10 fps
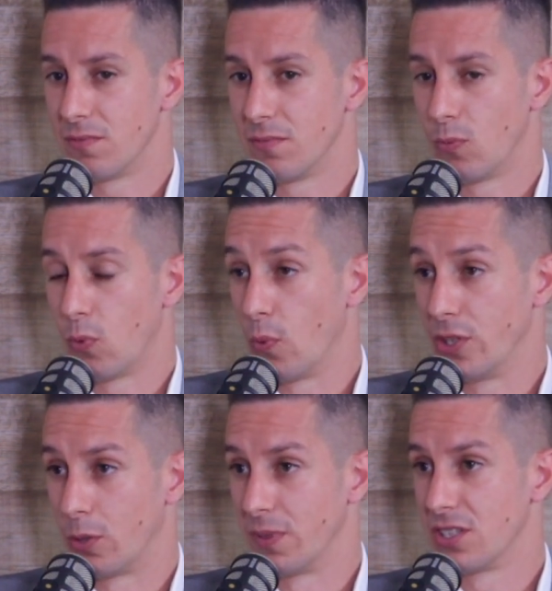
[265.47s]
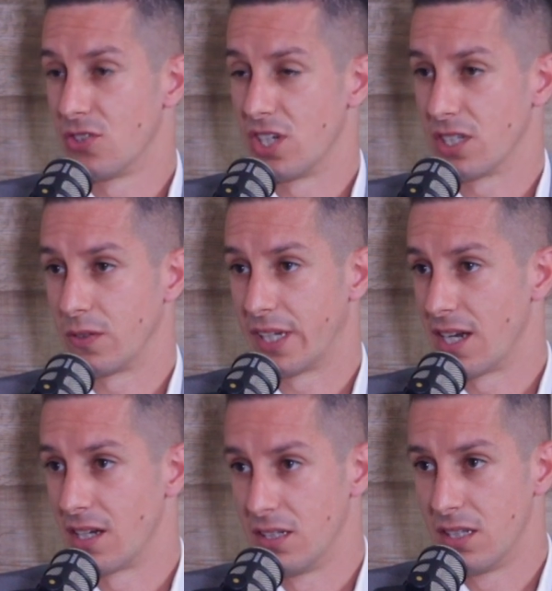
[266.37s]
we normally suggest to
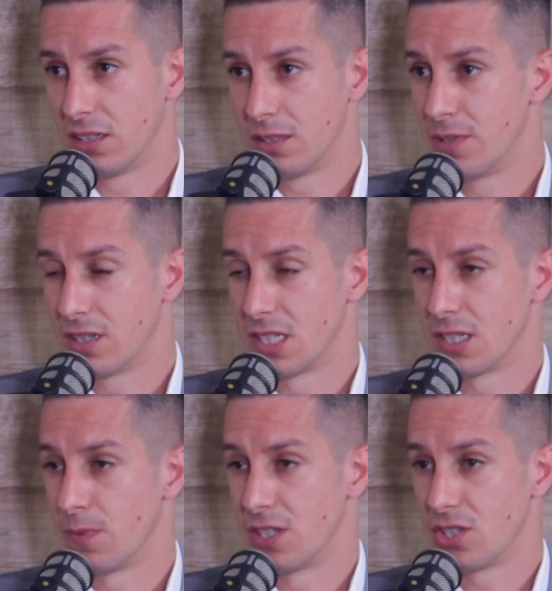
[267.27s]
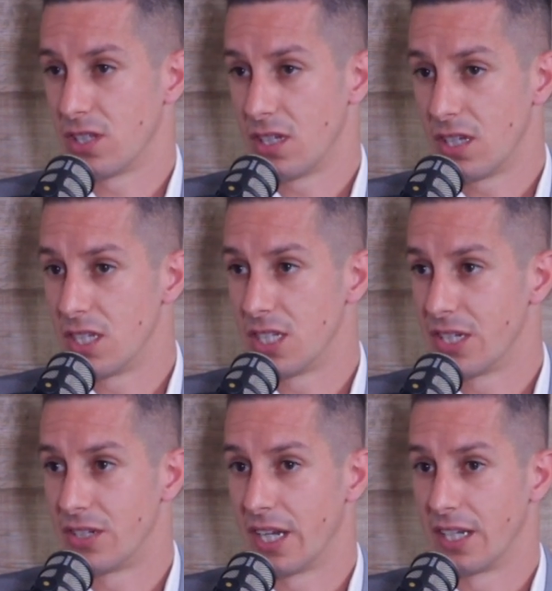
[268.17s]
get it in Italy because it's much
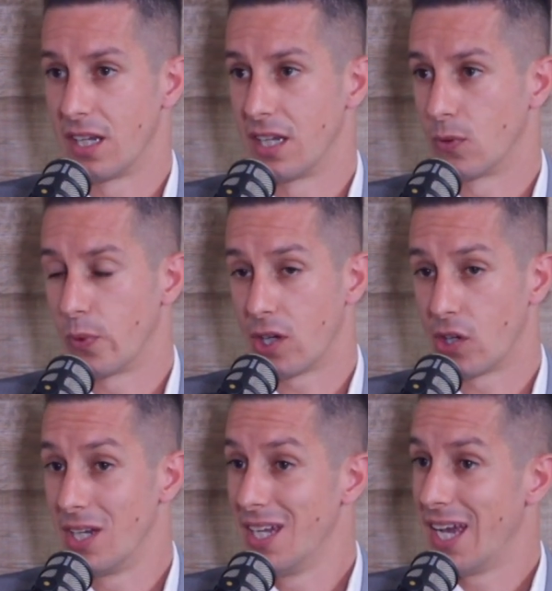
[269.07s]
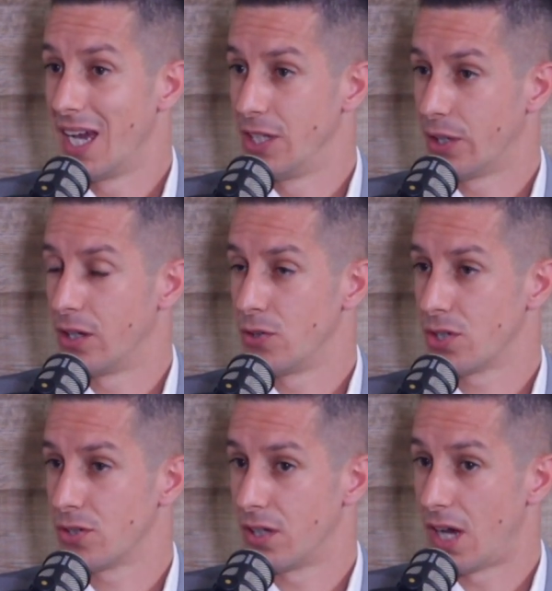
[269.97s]
easier and quicker. And you can
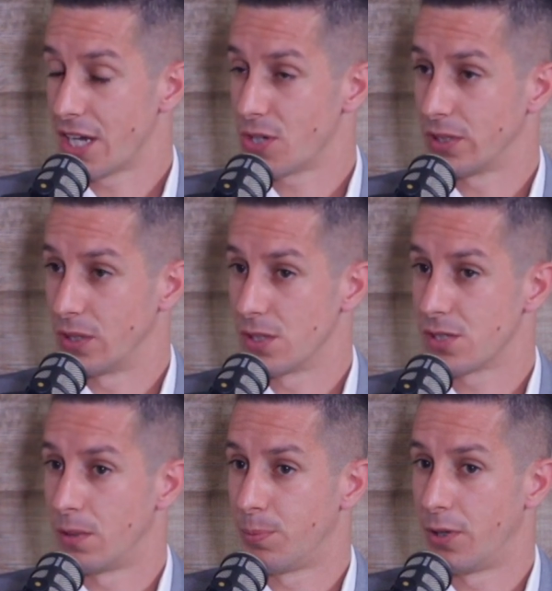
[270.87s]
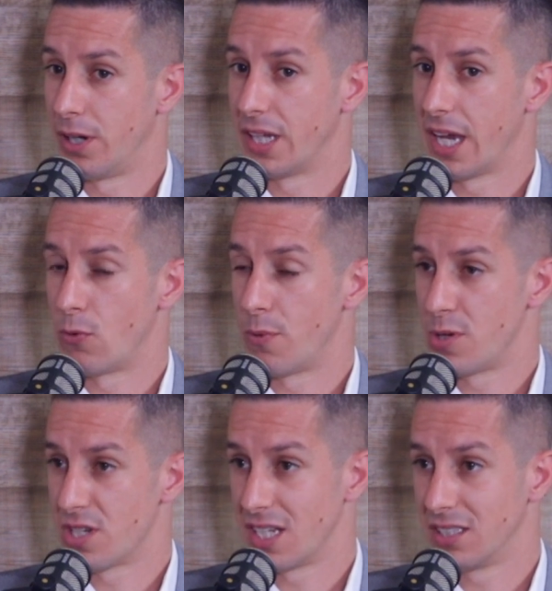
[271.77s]
actually also appoint a
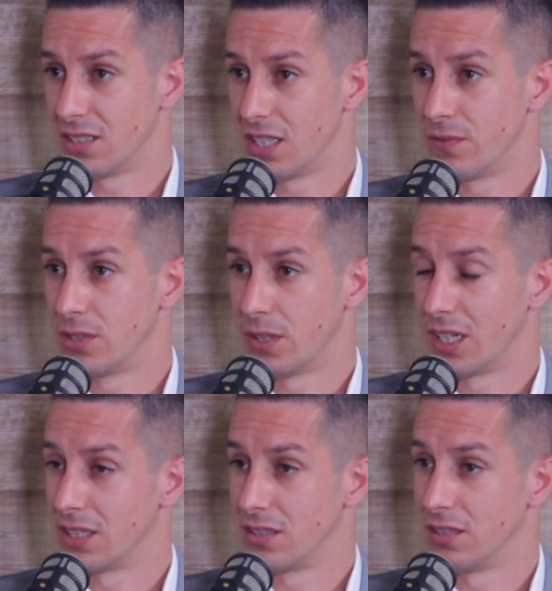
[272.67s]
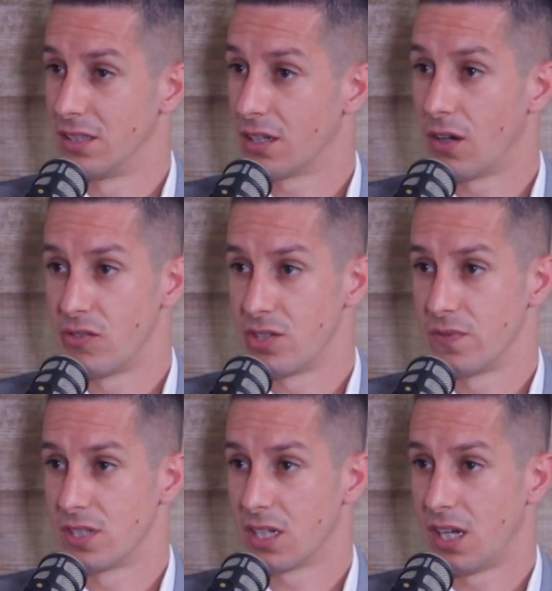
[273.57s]
representative to get the Codice
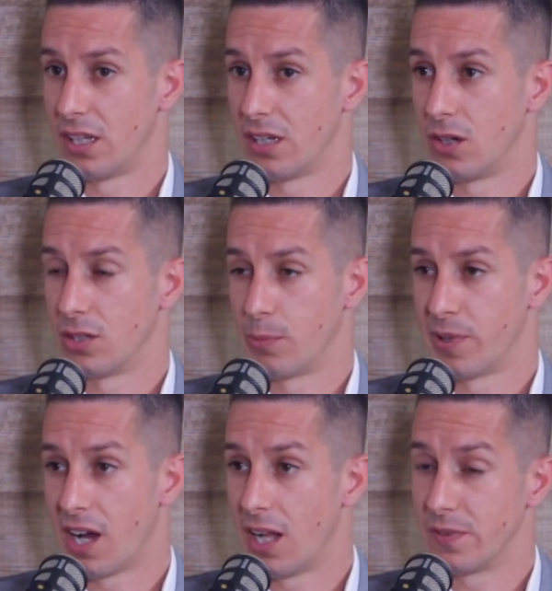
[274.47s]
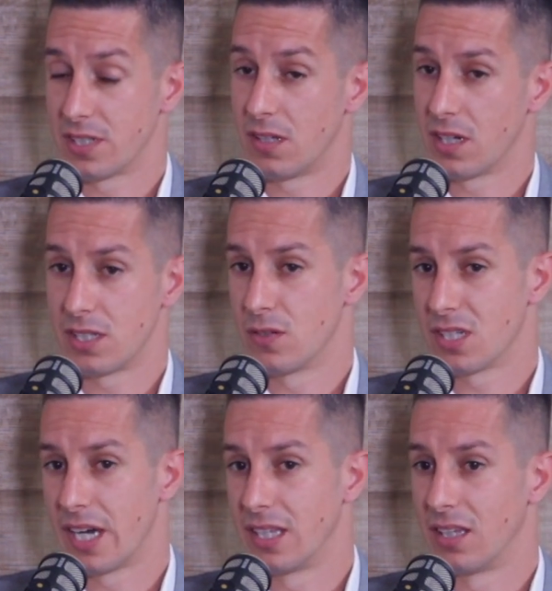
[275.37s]
Fiscale on your behalf. As long as you
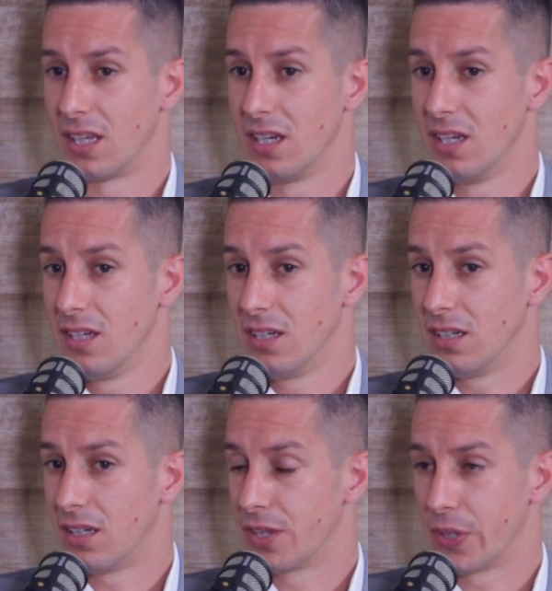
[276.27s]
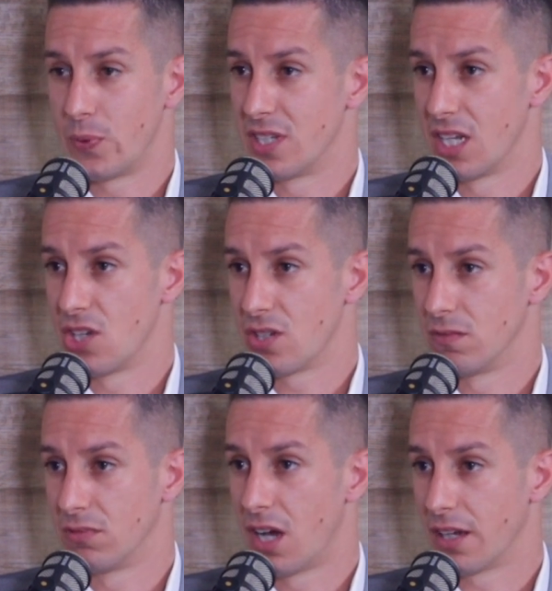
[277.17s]
sign the
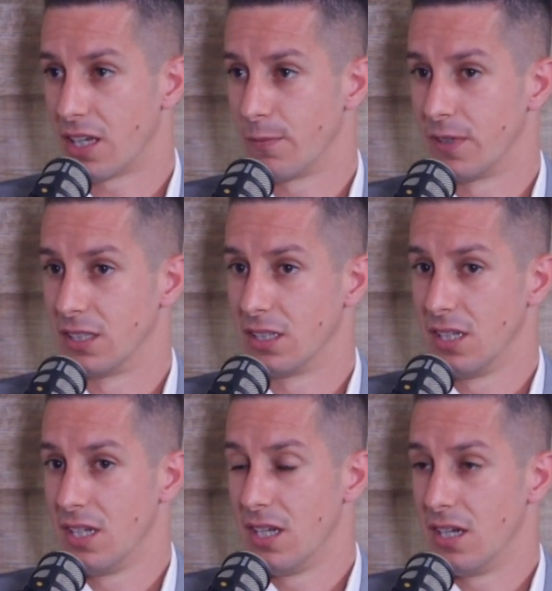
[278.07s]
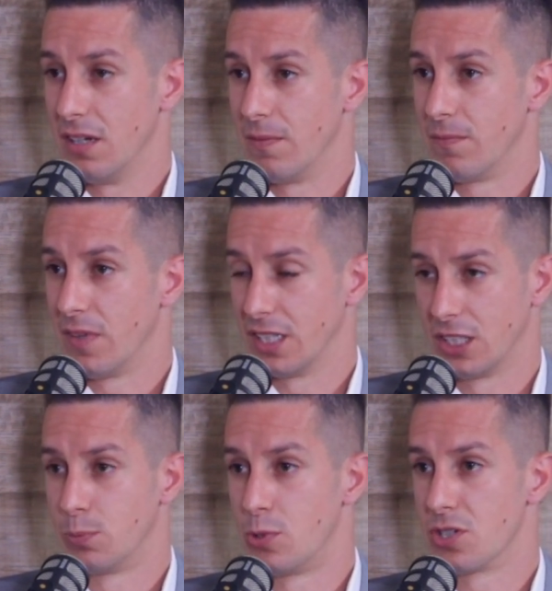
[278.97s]
authorization document,
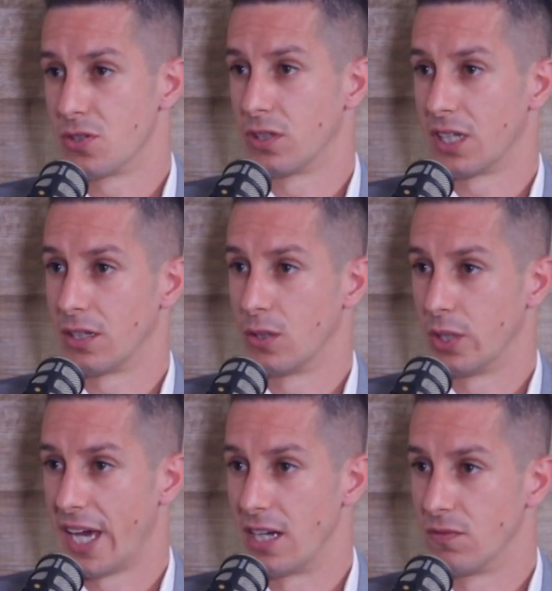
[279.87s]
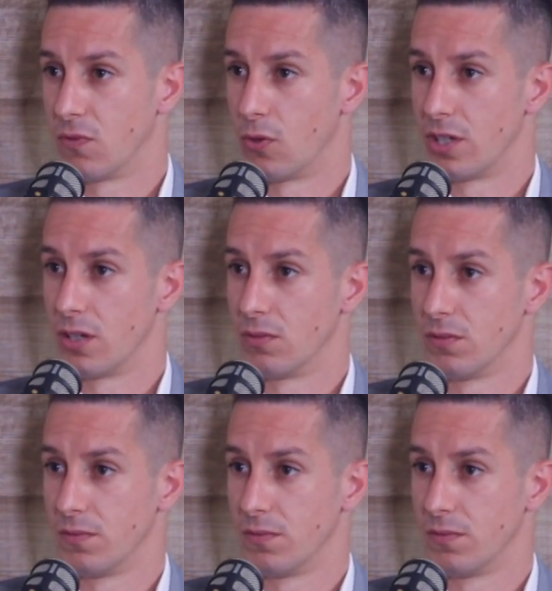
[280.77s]
another person can go get it for you.